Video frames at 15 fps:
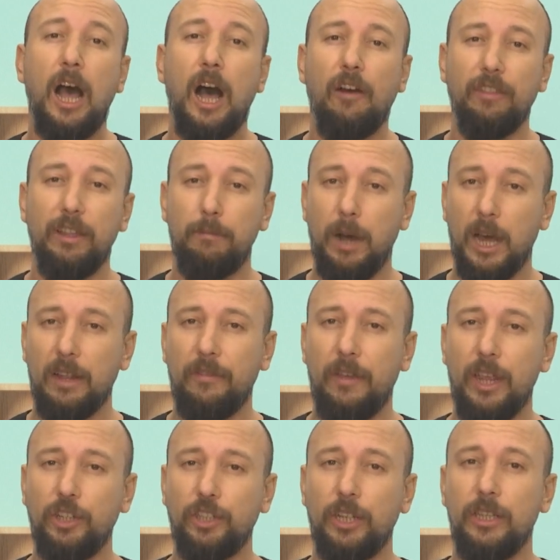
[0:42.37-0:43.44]
of the
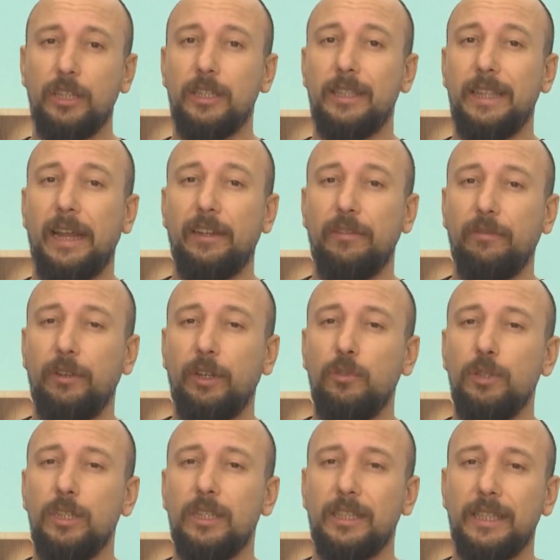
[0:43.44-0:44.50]
motivations that
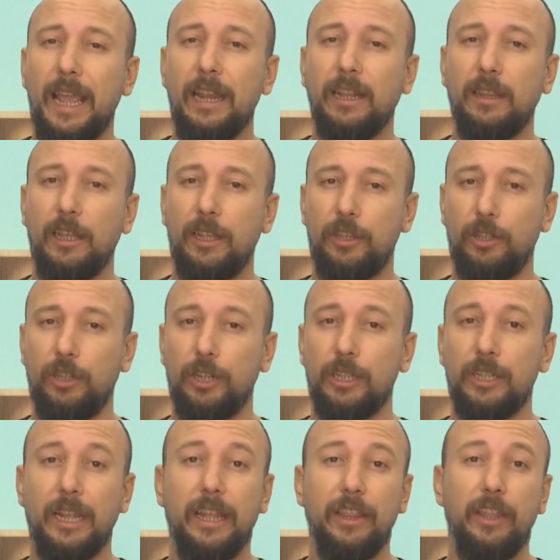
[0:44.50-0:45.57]
influence state
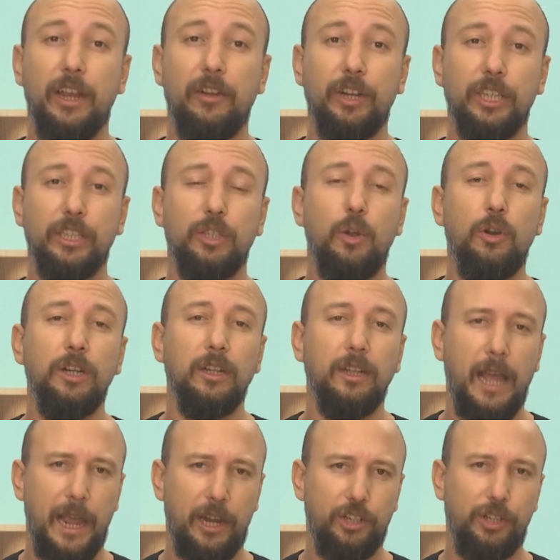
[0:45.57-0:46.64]
leaders in their external
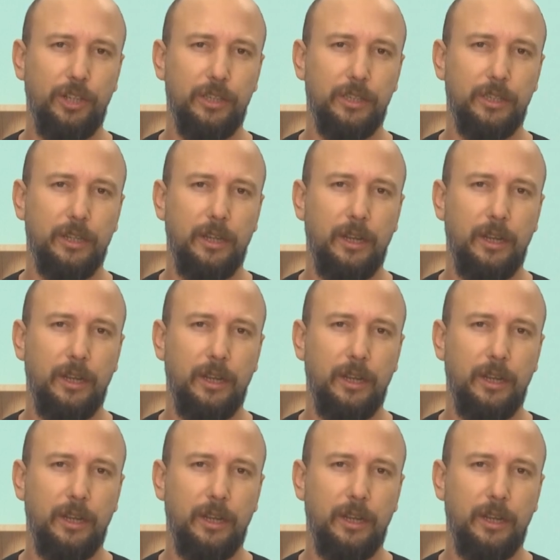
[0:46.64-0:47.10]
actions.